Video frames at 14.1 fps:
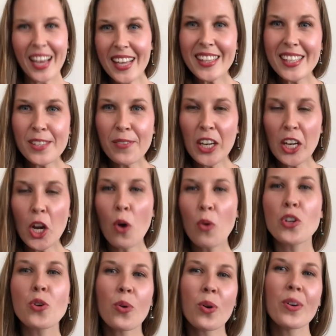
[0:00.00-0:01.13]
In this video,
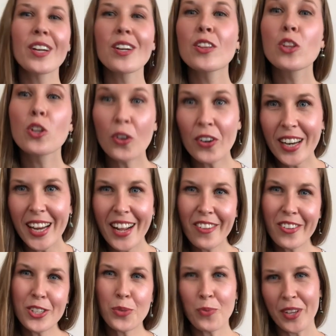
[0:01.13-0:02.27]
you're going to learn
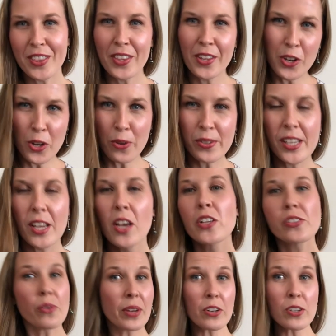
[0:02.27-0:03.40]
English with the news.
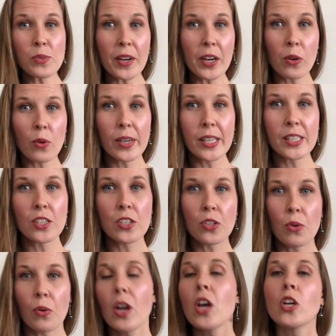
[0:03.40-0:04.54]
So here's what you're going to do.